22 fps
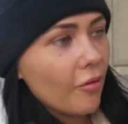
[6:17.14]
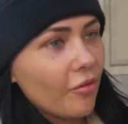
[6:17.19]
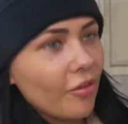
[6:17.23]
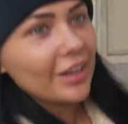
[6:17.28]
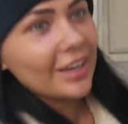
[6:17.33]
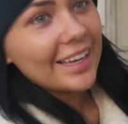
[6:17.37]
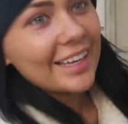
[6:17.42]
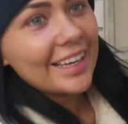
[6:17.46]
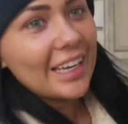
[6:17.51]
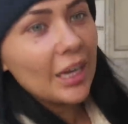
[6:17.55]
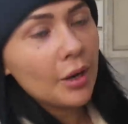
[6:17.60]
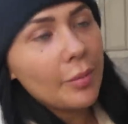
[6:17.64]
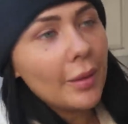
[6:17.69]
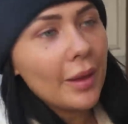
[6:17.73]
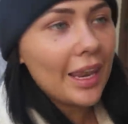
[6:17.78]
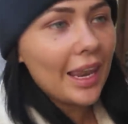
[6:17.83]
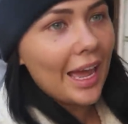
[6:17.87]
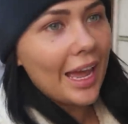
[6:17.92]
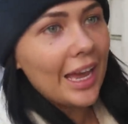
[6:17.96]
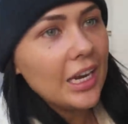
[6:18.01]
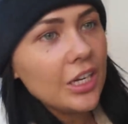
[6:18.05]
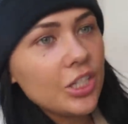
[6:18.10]
We're running a little bit
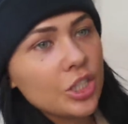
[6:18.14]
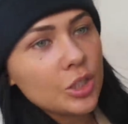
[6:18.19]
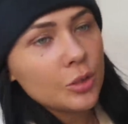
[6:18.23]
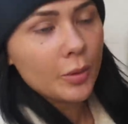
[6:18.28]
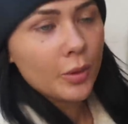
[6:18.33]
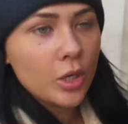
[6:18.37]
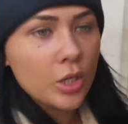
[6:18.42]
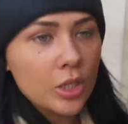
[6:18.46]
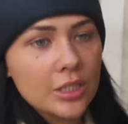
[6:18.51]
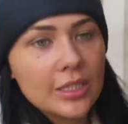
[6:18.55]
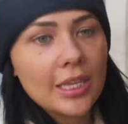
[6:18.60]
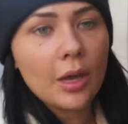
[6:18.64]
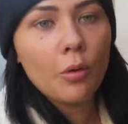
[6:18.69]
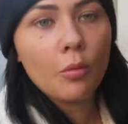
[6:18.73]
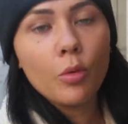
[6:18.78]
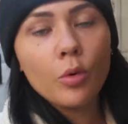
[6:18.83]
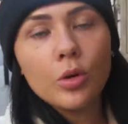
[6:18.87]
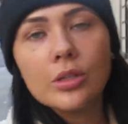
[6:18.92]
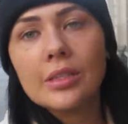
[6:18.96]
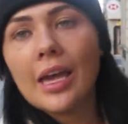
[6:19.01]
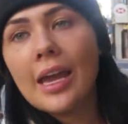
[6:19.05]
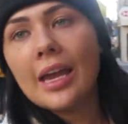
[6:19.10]
late just because there
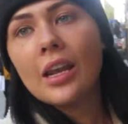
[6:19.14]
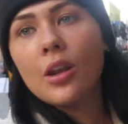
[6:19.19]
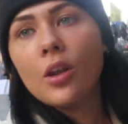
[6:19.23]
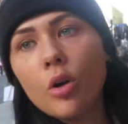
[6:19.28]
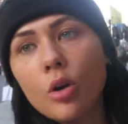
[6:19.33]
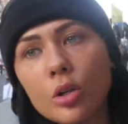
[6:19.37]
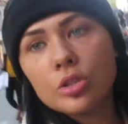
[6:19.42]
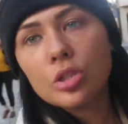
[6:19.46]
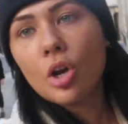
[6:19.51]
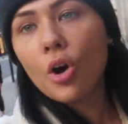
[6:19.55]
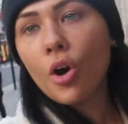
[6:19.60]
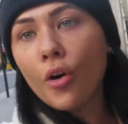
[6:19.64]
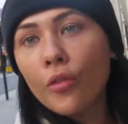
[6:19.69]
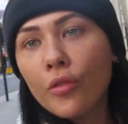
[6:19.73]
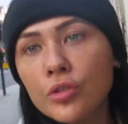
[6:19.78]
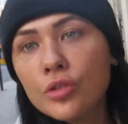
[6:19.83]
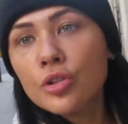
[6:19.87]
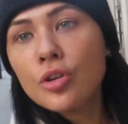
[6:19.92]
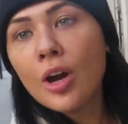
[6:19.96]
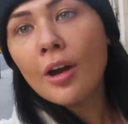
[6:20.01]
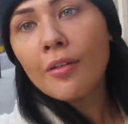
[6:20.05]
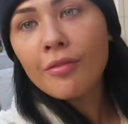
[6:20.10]
was a lot
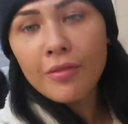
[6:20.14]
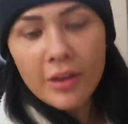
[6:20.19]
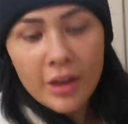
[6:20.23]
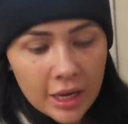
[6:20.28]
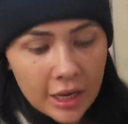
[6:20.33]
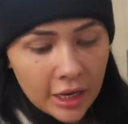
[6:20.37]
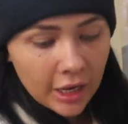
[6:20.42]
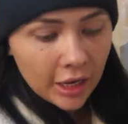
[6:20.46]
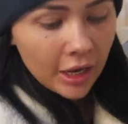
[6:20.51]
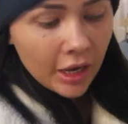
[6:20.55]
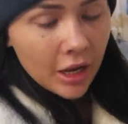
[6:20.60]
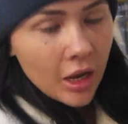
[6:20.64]
of traffic.